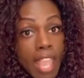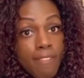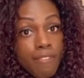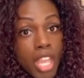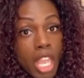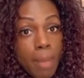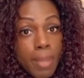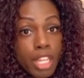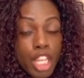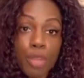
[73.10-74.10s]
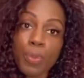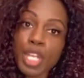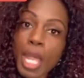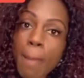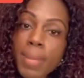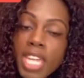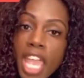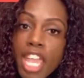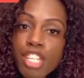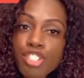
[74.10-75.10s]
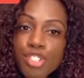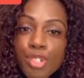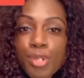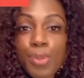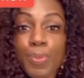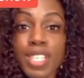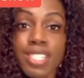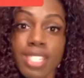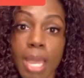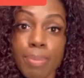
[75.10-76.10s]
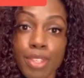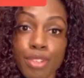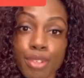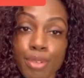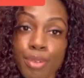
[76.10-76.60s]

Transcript: and family, we coming at you with something new.